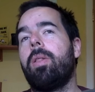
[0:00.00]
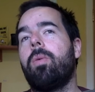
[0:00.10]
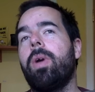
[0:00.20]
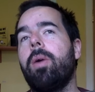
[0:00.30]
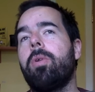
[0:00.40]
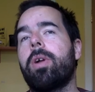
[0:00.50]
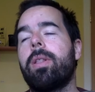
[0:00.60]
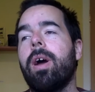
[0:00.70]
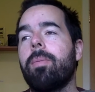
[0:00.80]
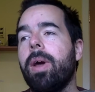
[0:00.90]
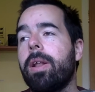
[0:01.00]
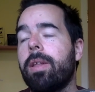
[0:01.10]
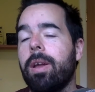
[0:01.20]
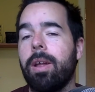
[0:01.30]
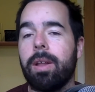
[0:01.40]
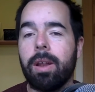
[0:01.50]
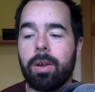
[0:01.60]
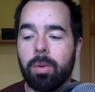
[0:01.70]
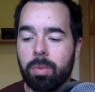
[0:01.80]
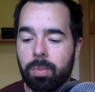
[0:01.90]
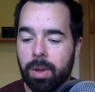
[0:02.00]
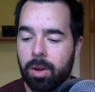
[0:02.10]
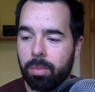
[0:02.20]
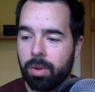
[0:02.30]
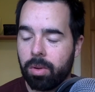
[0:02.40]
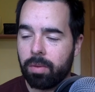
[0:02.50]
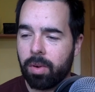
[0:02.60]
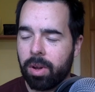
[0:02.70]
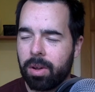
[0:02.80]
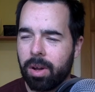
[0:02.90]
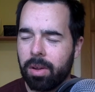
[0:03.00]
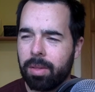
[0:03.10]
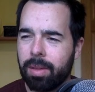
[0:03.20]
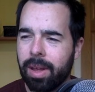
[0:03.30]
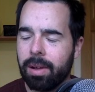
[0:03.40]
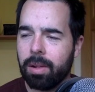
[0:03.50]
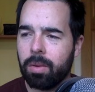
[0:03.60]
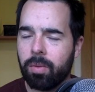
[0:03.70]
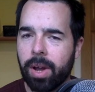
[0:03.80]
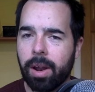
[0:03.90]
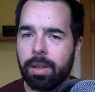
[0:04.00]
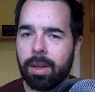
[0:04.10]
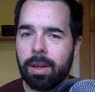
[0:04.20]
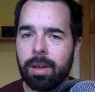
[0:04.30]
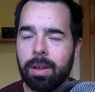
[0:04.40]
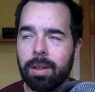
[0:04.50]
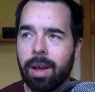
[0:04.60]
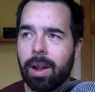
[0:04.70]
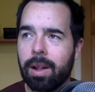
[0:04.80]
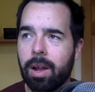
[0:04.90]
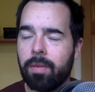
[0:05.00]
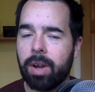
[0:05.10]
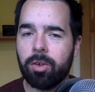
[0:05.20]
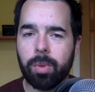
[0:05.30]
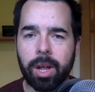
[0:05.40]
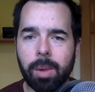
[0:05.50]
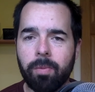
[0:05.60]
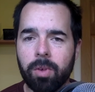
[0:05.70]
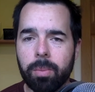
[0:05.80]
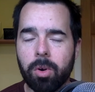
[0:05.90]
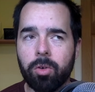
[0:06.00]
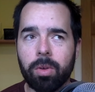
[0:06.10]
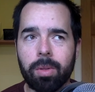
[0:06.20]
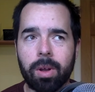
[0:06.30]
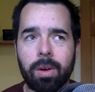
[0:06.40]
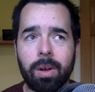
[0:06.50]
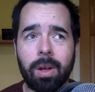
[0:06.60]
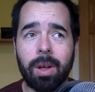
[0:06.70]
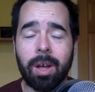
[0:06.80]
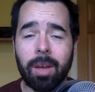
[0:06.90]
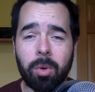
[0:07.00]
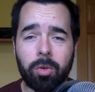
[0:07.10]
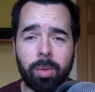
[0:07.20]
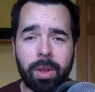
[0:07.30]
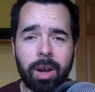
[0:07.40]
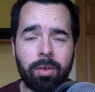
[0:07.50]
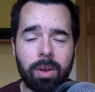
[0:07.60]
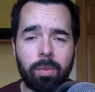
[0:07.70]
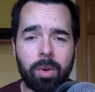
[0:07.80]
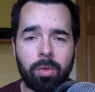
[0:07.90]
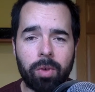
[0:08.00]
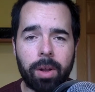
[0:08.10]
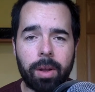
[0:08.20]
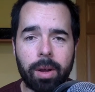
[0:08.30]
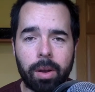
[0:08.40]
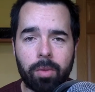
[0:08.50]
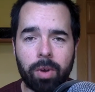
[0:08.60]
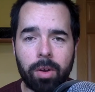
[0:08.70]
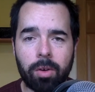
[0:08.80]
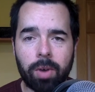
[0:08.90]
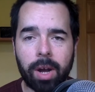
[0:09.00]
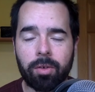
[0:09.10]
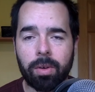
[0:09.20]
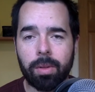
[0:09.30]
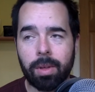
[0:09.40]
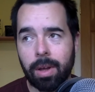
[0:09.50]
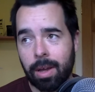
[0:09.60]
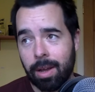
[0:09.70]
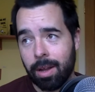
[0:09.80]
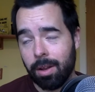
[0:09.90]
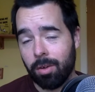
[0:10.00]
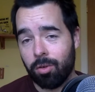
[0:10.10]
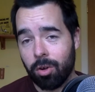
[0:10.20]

the way I would look at dogmatic thinking, then it comes down to very kind of stale reality, not a lot of actual helpful emotions there, emotions that actually constrict your actions. And you're